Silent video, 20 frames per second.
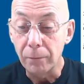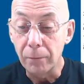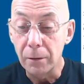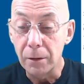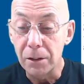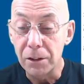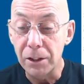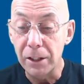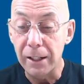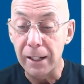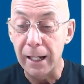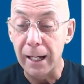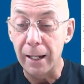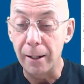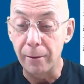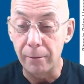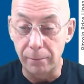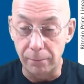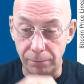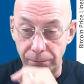You see
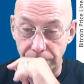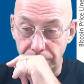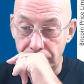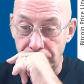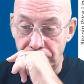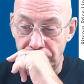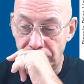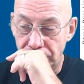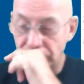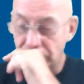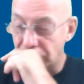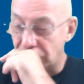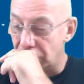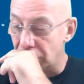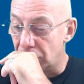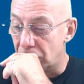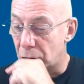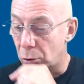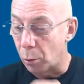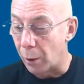that?
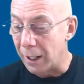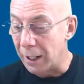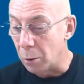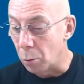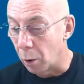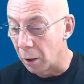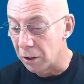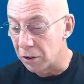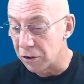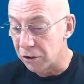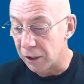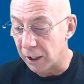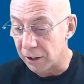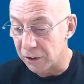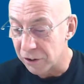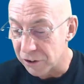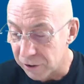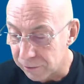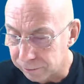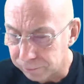To 21
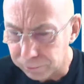cents.